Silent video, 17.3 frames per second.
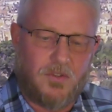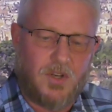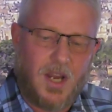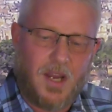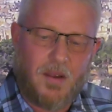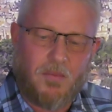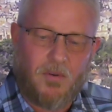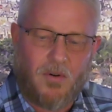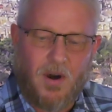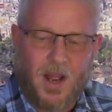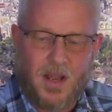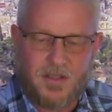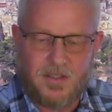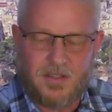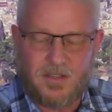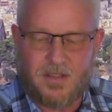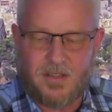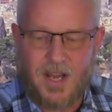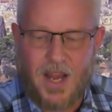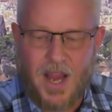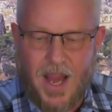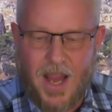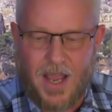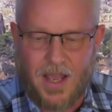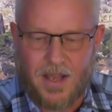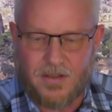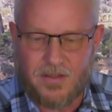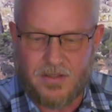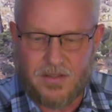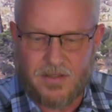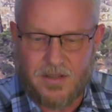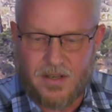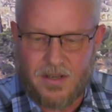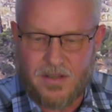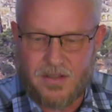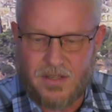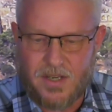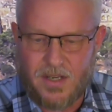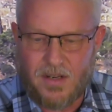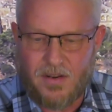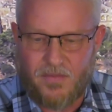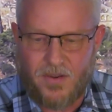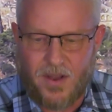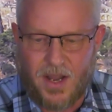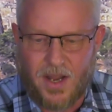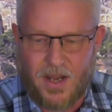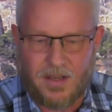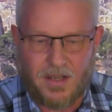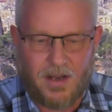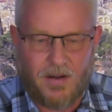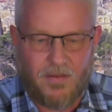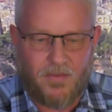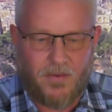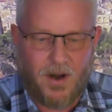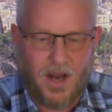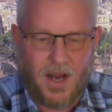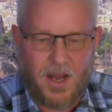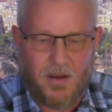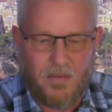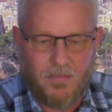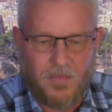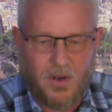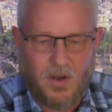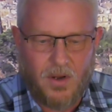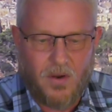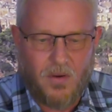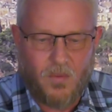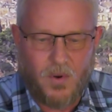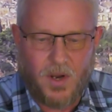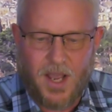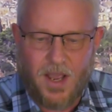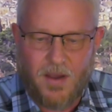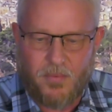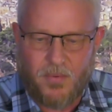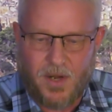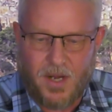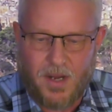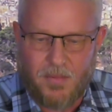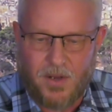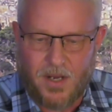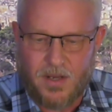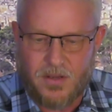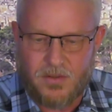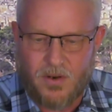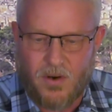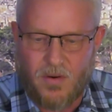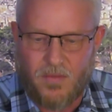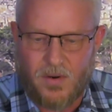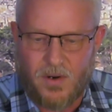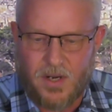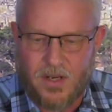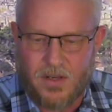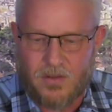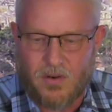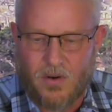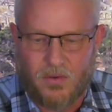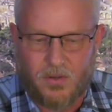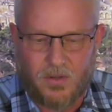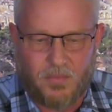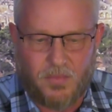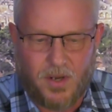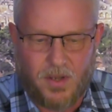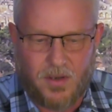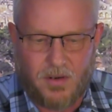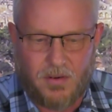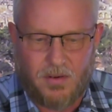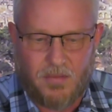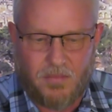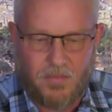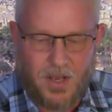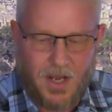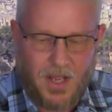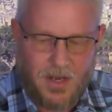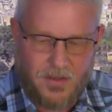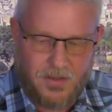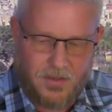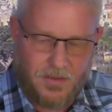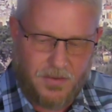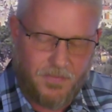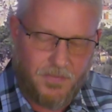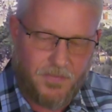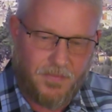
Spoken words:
Jacob crosses his hands, signifying that Ephraim would have preeminence over his older brother, Manasseh.